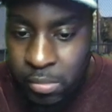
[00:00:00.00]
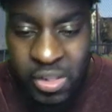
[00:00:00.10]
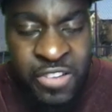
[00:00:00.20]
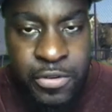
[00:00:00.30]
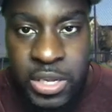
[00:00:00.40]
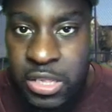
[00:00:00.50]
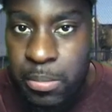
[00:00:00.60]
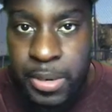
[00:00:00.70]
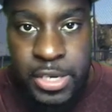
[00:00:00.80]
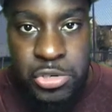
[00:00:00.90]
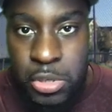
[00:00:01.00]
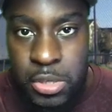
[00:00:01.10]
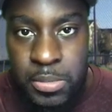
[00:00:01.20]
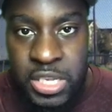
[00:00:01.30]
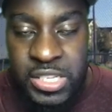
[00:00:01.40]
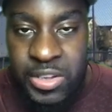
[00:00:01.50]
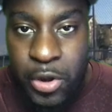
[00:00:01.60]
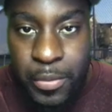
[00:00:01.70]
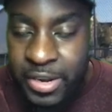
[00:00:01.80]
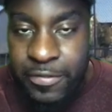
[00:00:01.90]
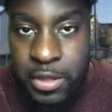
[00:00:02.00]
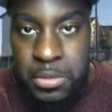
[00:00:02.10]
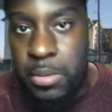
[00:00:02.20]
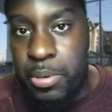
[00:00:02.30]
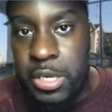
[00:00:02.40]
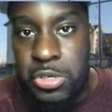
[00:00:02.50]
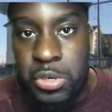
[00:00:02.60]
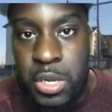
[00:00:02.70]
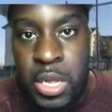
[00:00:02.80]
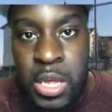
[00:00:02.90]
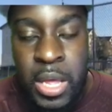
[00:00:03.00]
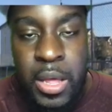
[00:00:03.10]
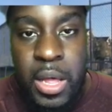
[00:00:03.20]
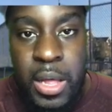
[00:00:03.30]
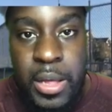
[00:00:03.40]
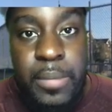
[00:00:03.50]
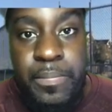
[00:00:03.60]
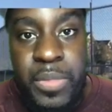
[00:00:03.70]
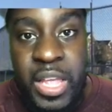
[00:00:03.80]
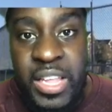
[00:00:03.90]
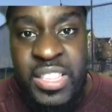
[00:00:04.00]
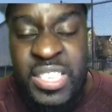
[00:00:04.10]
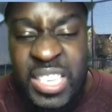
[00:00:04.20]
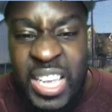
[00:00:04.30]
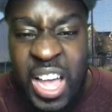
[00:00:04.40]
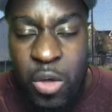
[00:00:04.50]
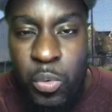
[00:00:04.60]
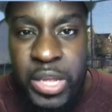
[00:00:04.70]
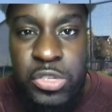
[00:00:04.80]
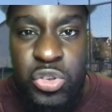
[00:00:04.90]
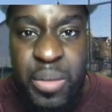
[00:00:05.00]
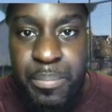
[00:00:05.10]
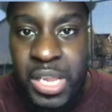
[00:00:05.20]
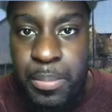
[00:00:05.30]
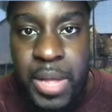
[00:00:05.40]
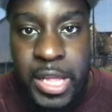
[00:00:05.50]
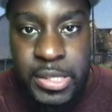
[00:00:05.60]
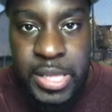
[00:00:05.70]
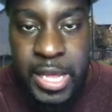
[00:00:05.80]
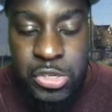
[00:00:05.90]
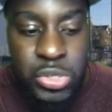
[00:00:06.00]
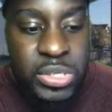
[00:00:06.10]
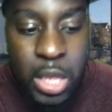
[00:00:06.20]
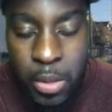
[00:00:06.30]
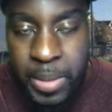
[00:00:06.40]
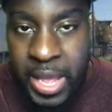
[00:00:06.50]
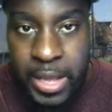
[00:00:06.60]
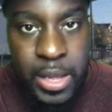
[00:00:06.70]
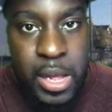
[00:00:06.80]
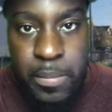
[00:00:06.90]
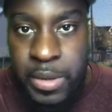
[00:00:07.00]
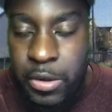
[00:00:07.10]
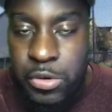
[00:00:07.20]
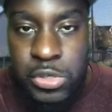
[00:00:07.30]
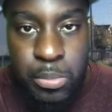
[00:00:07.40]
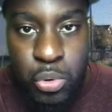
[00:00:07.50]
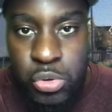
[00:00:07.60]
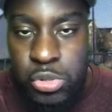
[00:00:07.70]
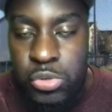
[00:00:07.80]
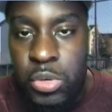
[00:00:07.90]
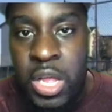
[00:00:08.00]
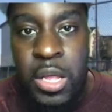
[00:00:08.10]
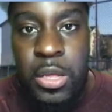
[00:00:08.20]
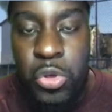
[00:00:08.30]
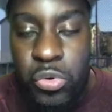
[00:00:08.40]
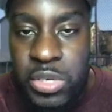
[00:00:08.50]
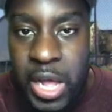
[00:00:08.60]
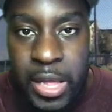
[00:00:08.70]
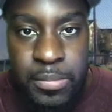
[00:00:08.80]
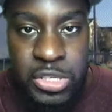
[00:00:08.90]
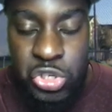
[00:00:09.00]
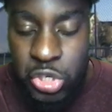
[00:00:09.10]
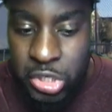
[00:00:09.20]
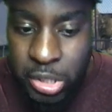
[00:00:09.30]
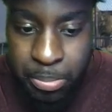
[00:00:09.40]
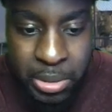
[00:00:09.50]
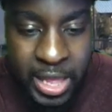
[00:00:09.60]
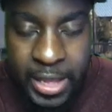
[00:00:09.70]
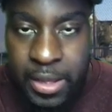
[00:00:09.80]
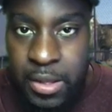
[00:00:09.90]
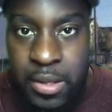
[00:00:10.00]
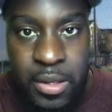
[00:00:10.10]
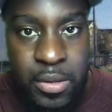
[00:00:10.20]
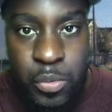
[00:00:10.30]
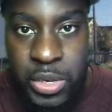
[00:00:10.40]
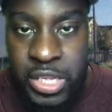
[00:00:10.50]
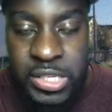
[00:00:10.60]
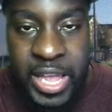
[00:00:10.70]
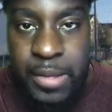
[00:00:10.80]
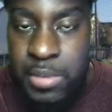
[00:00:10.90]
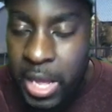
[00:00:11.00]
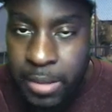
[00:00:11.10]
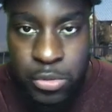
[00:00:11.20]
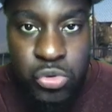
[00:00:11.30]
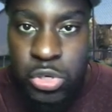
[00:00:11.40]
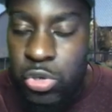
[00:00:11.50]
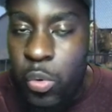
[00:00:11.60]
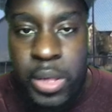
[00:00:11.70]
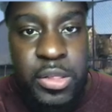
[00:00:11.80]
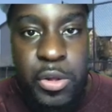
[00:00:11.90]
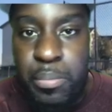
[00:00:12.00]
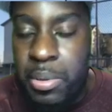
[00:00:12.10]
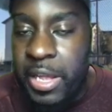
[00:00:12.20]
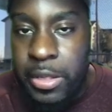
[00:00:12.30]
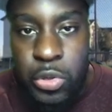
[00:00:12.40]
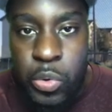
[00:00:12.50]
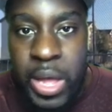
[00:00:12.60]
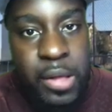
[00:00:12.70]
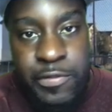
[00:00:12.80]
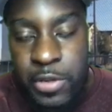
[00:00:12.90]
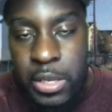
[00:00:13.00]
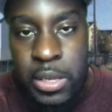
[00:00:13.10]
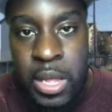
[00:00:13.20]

Forget the pressure, because they're already feeling the pressure. And see how ways you can minimize that. Just tell them, hey, I'm here to support you. Your time is just to play. When it's game time, you just go out there and play and you have fun.